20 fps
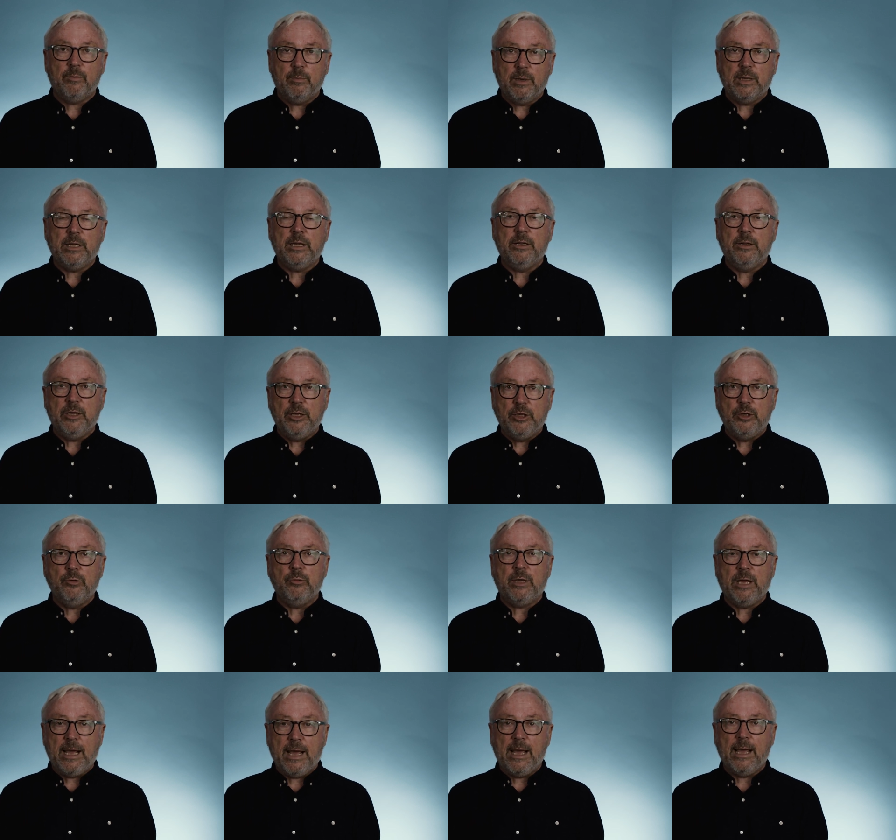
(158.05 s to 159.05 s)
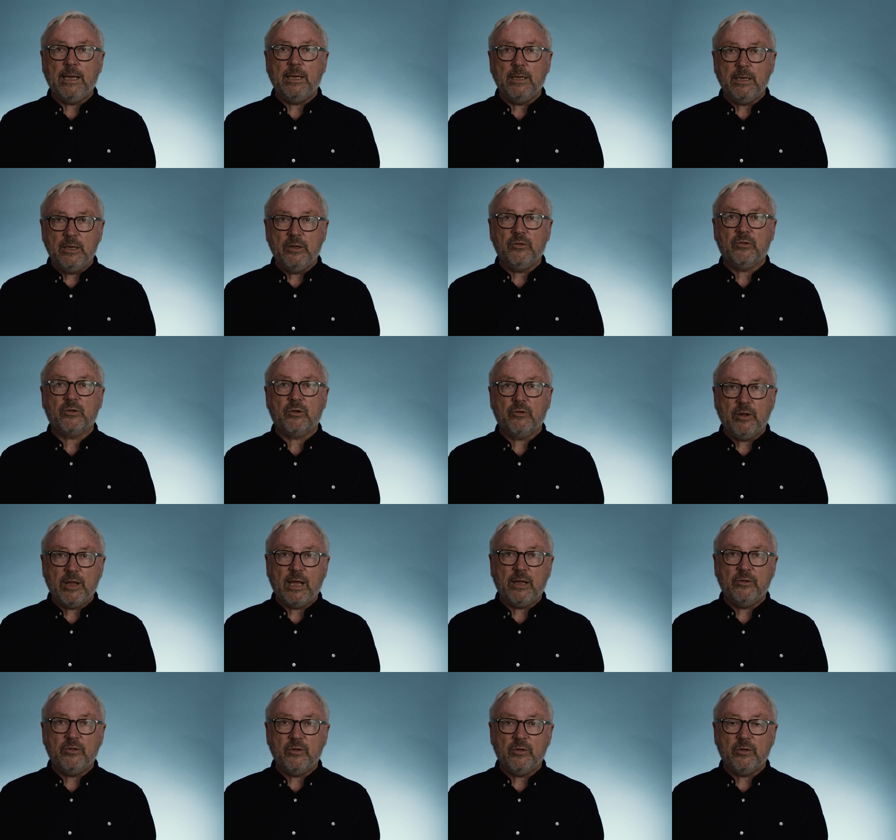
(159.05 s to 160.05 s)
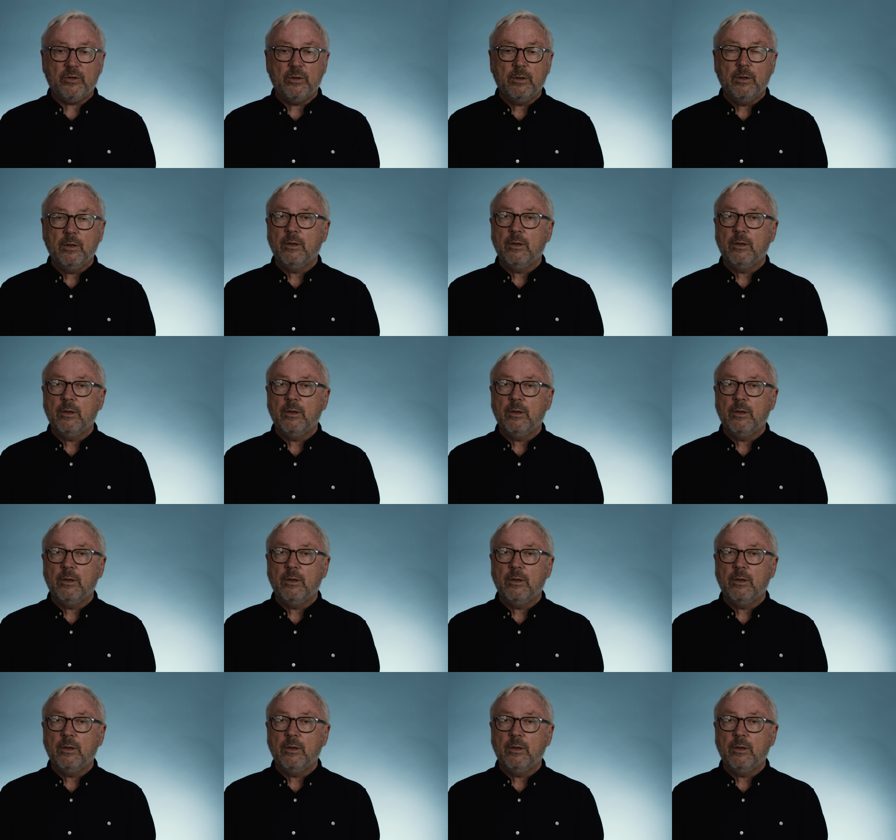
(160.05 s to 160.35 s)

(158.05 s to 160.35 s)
of money in the UK is created.